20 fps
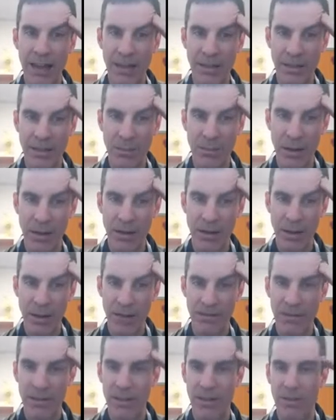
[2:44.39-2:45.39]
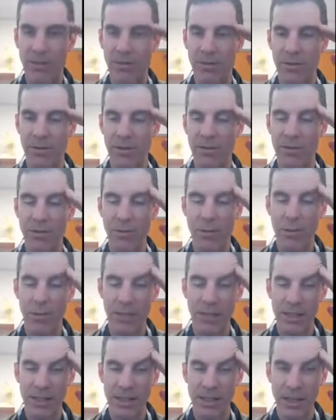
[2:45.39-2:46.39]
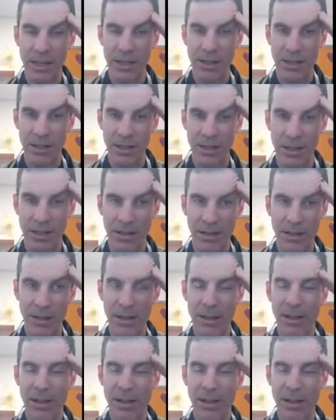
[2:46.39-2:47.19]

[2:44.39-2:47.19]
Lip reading: is when you have a sort of normalization and